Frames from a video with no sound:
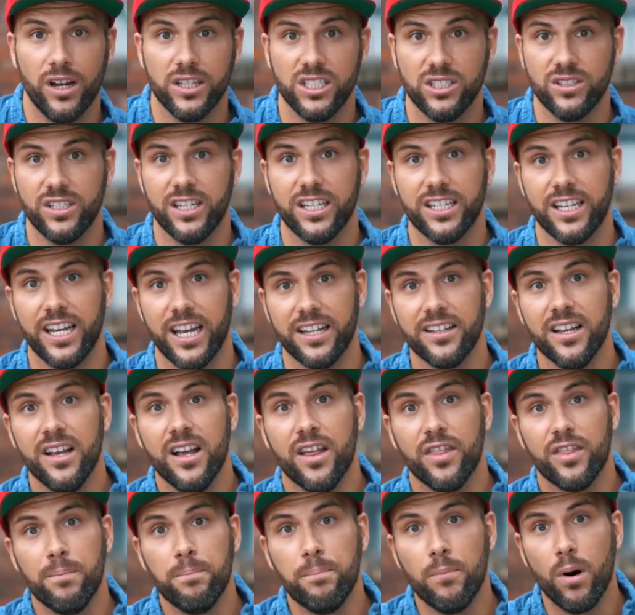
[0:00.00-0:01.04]
and you can get
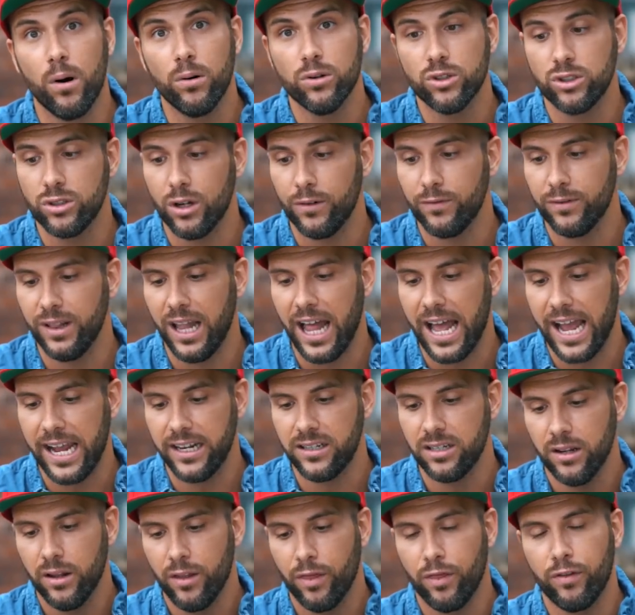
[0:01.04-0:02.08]
the most of
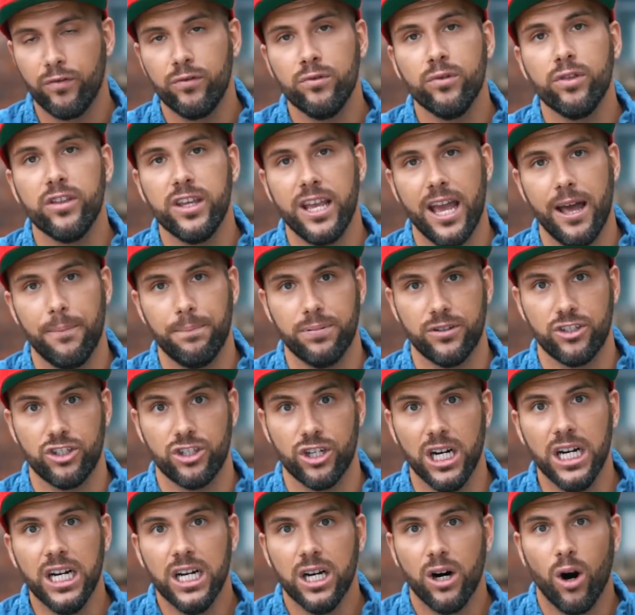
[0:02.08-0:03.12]
light through the
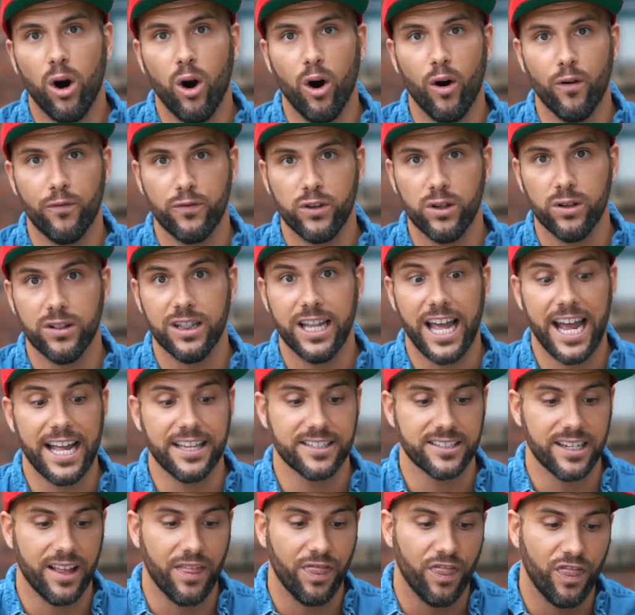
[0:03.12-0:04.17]
aperture of your
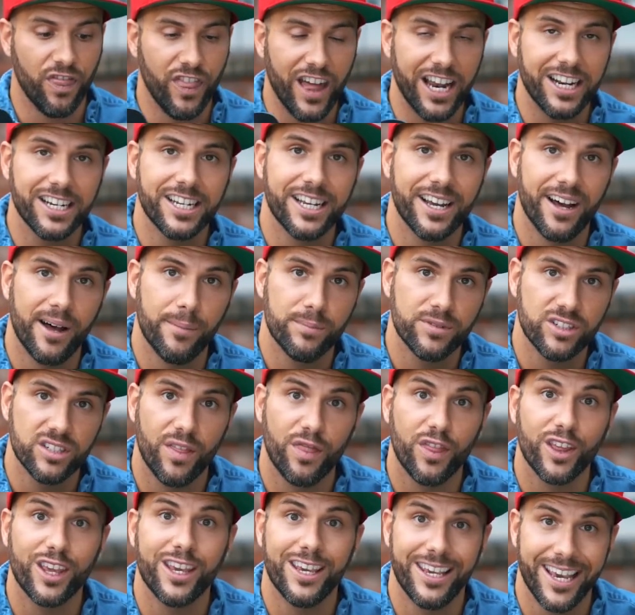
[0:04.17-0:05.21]
lens. And then comes
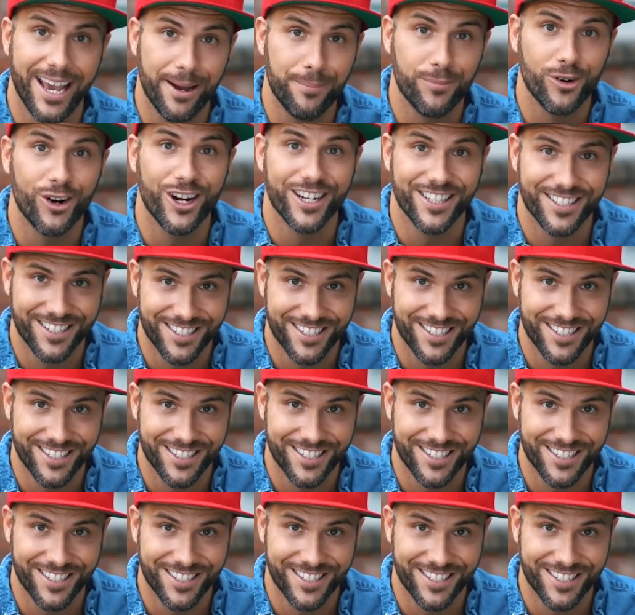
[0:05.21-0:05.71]
the camera